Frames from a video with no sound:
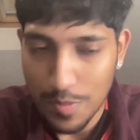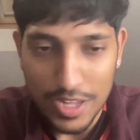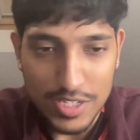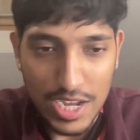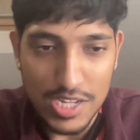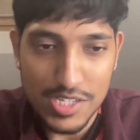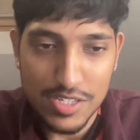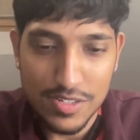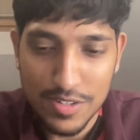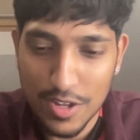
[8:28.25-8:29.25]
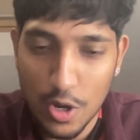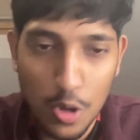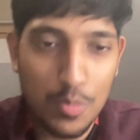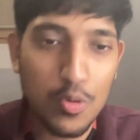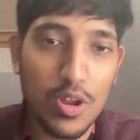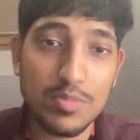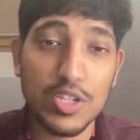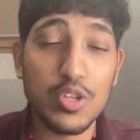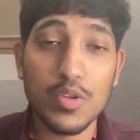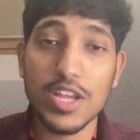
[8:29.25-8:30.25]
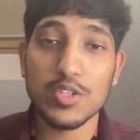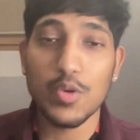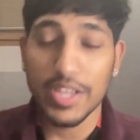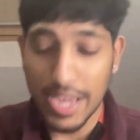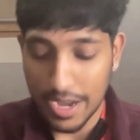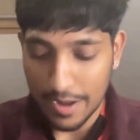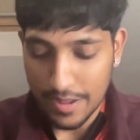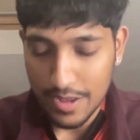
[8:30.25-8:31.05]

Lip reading: back to Alisson, long ball up to Nunes, who again,